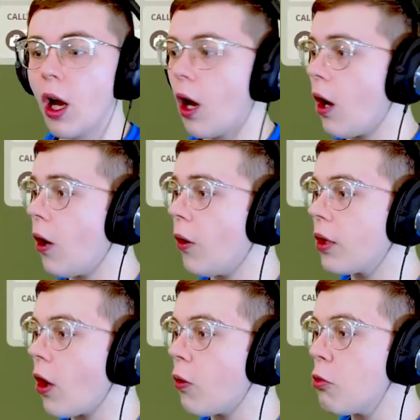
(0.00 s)
Oh
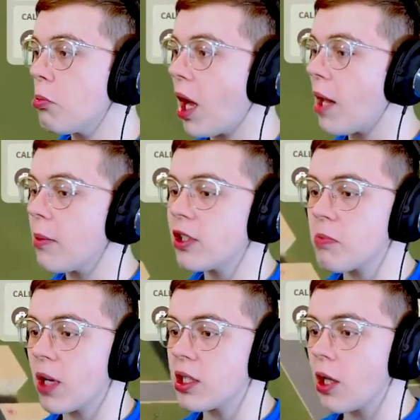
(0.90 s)
no, Umaima's
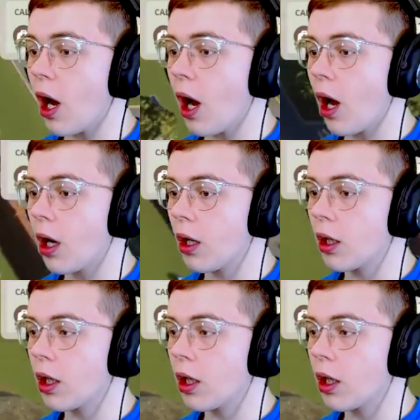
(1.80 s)
my dog.